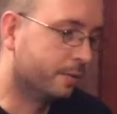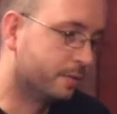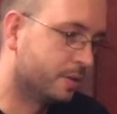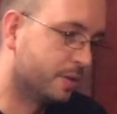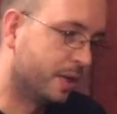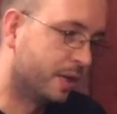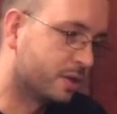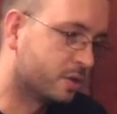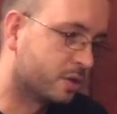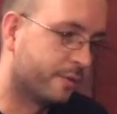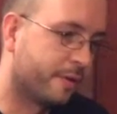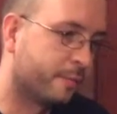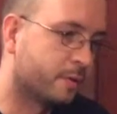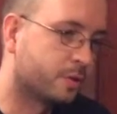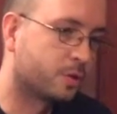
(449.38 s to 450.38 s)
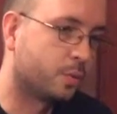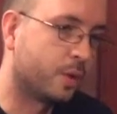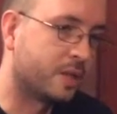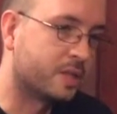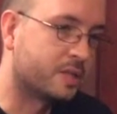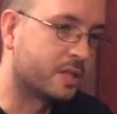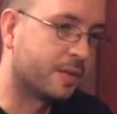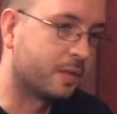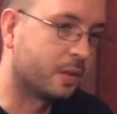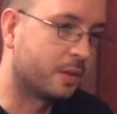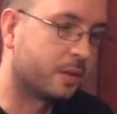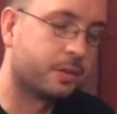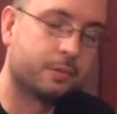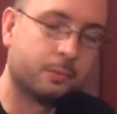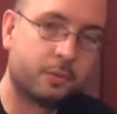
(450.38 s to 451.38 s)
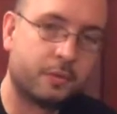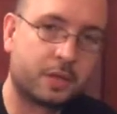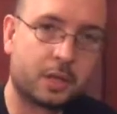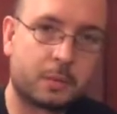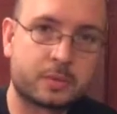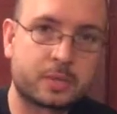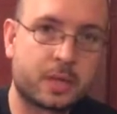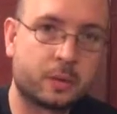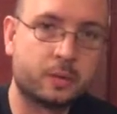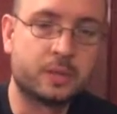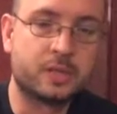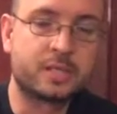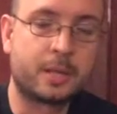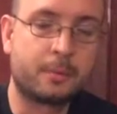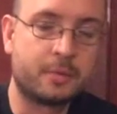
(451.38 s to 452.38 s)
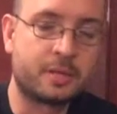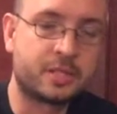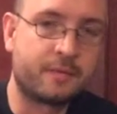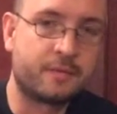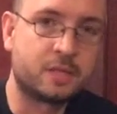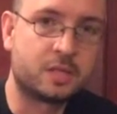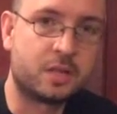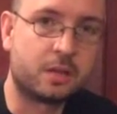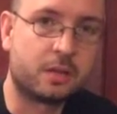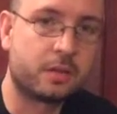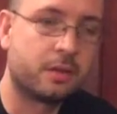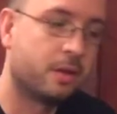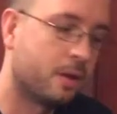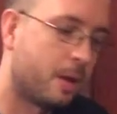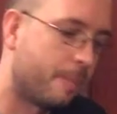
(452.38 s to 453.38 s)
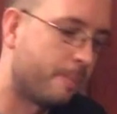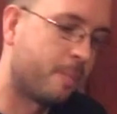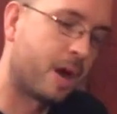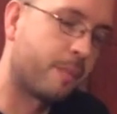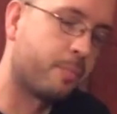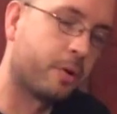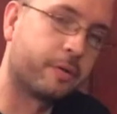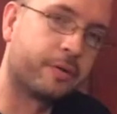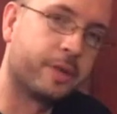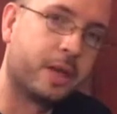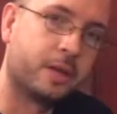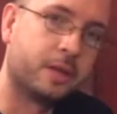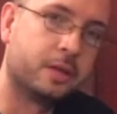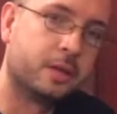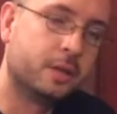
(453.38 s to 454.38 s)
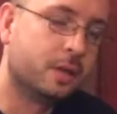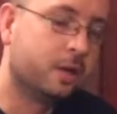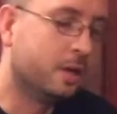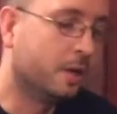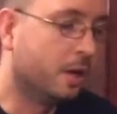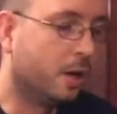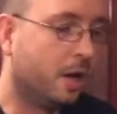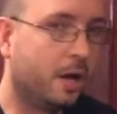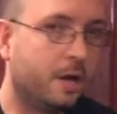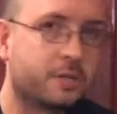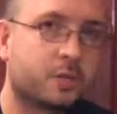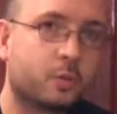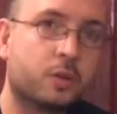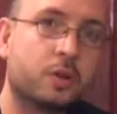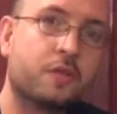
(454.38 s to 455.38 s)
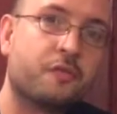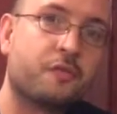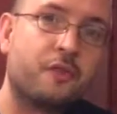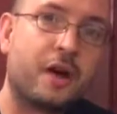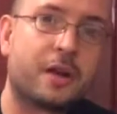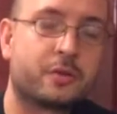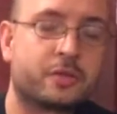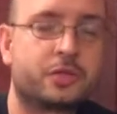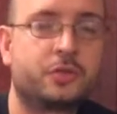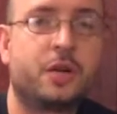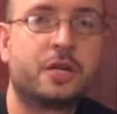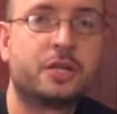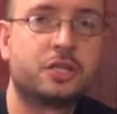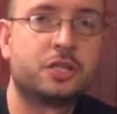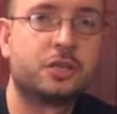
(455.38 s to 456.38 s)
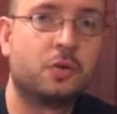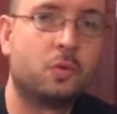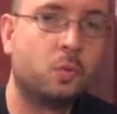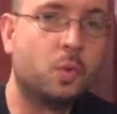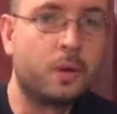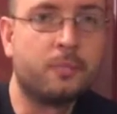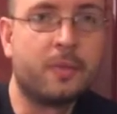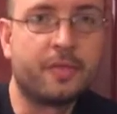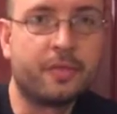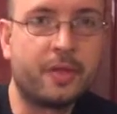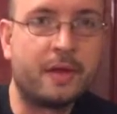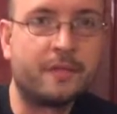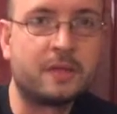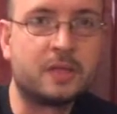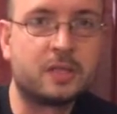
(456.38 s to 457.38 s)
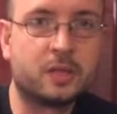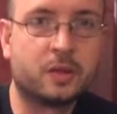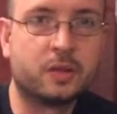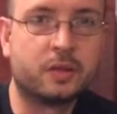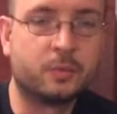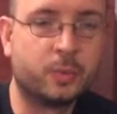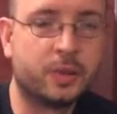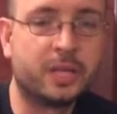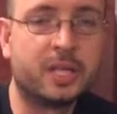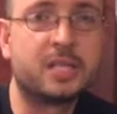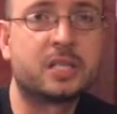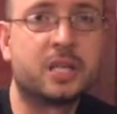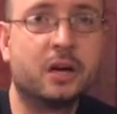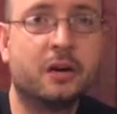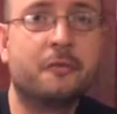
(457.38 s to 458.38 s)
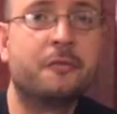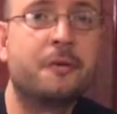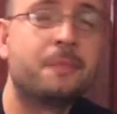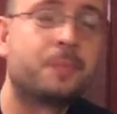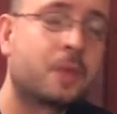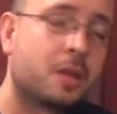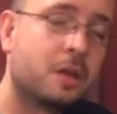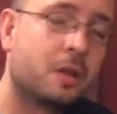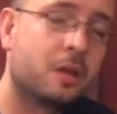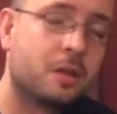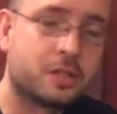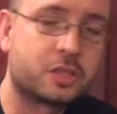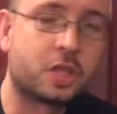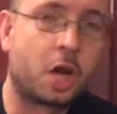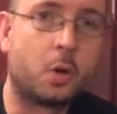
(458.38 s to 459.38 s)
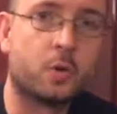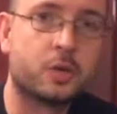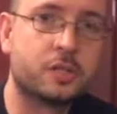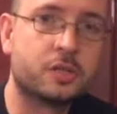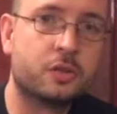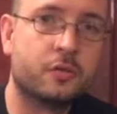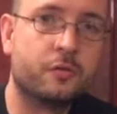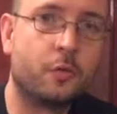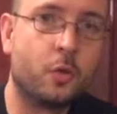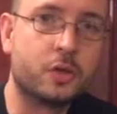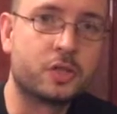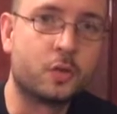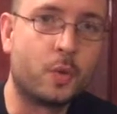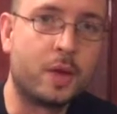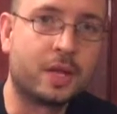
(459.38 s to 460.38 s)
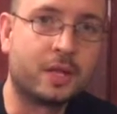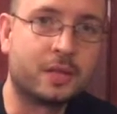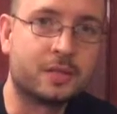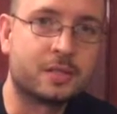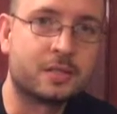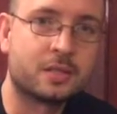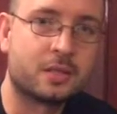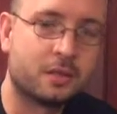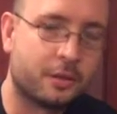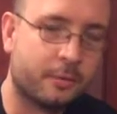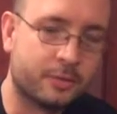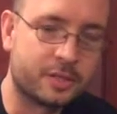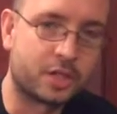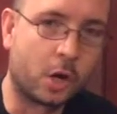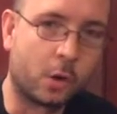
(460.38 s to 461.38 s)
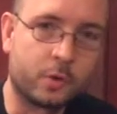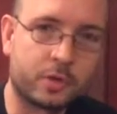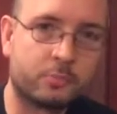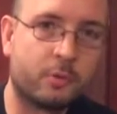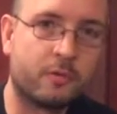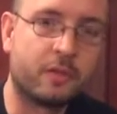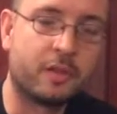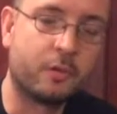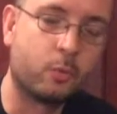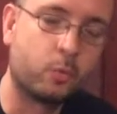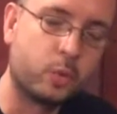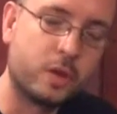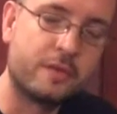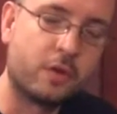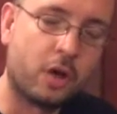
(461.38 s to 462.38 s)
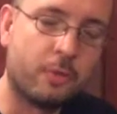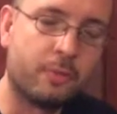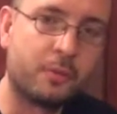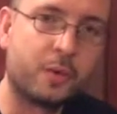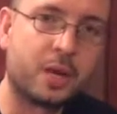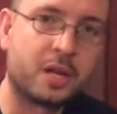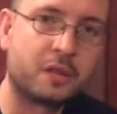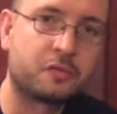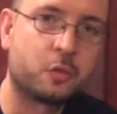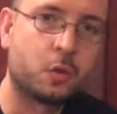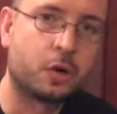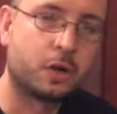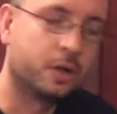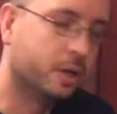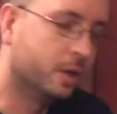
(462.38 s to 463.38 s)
Today is November 27th. The movie comes out on December 17th, my birthday. So we're in the final stretch. 1 month left until the release of Star Wars, The Force Awakens, the Star Wars movie that we've all been waiting for.